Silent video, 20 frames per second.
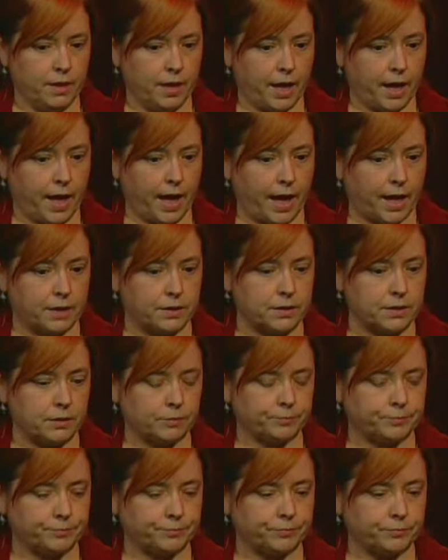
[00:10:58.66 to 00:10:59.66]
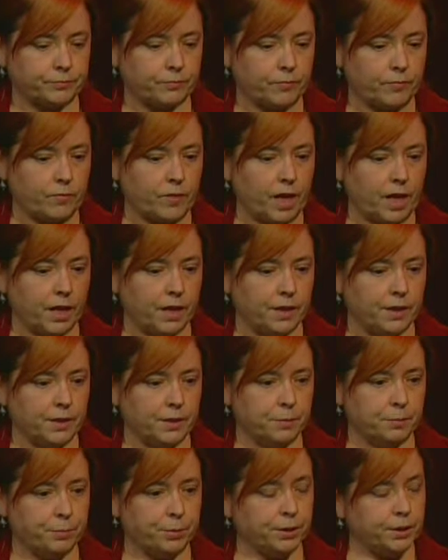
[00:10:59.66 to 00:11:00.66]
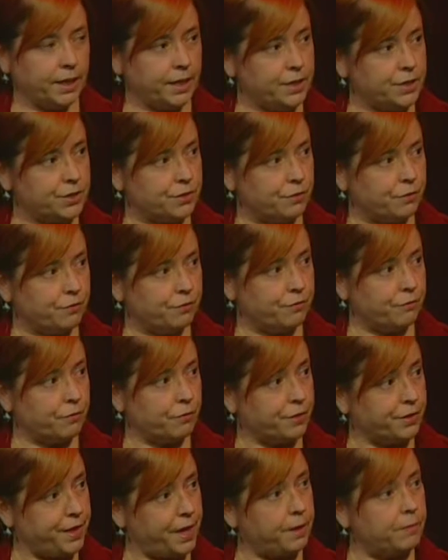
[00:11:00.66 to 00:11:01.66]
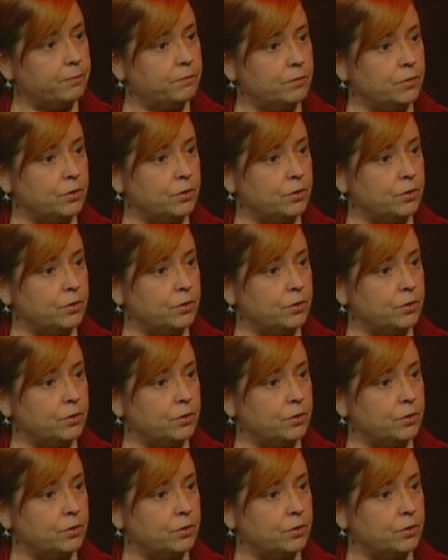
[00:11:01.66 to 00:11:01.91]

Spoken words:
And the place for them